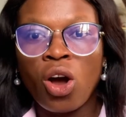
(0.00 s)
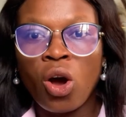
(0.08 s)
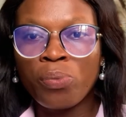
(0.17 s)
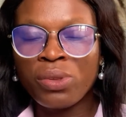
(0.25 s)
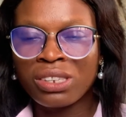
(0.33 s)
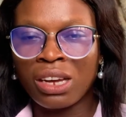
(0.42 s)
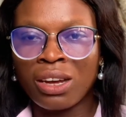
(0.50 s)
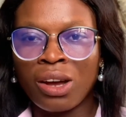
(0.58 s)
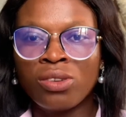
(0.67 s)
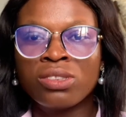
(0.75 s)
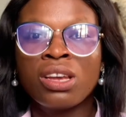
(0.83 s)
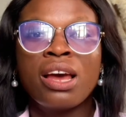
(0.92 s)
up this
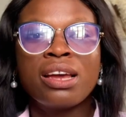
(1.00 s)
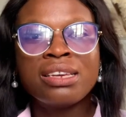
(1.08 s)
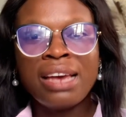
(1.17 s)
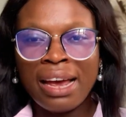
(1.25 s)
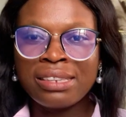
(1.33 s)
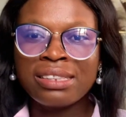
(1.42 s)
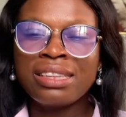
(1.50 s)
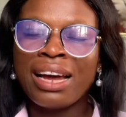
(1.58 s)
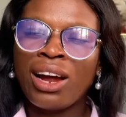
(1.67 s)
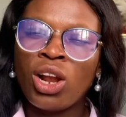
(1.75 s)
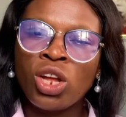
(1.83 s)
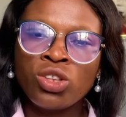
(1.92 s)
account. Yes, there
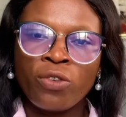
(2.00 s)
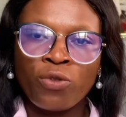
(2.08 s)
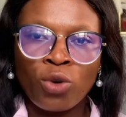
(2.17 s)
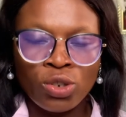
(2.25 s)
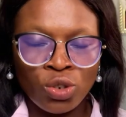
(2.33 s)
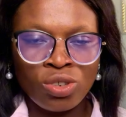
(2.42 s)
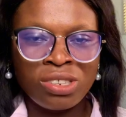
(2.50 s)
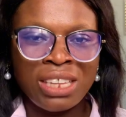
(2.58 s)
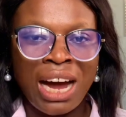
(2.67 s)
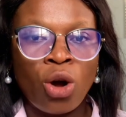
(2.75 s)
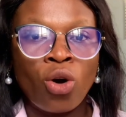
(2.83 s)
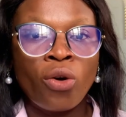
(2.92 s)
are a lot of countries
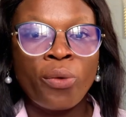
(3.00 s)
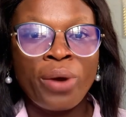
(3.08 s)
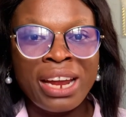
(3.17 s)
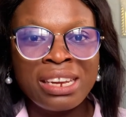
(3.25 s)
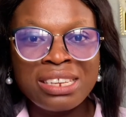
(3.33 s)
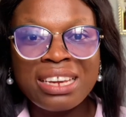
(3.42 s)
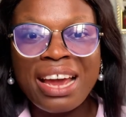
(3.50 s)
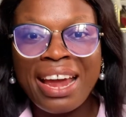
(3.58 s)
that are already